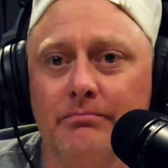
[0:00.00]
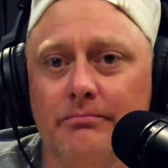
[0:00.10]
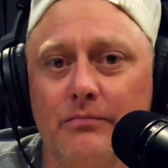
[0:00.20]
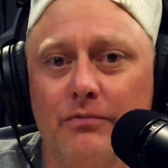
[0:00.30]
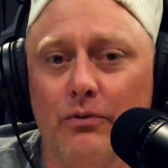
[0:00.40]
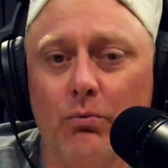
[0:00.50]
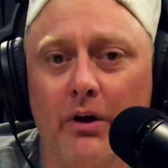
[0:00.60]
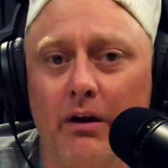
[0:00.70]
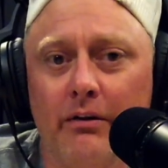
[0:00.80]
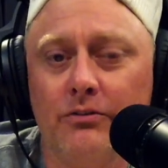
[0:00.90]
for the
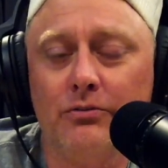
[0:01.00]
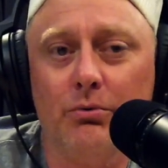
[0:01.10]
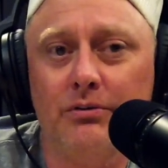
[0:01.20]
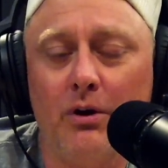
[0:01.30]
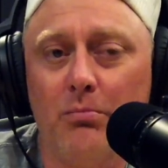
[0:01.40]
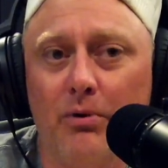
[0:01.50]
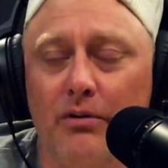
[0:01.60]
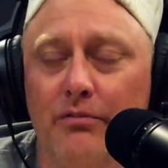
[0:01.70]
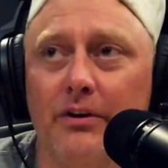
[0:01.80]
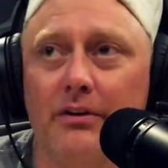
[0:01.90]
wiring just worked out
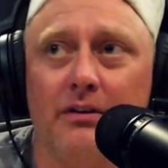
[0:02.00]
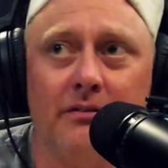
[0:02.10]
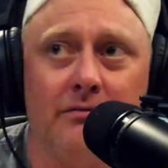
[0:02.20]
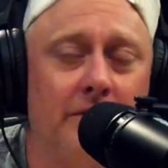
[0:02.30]
perfect. And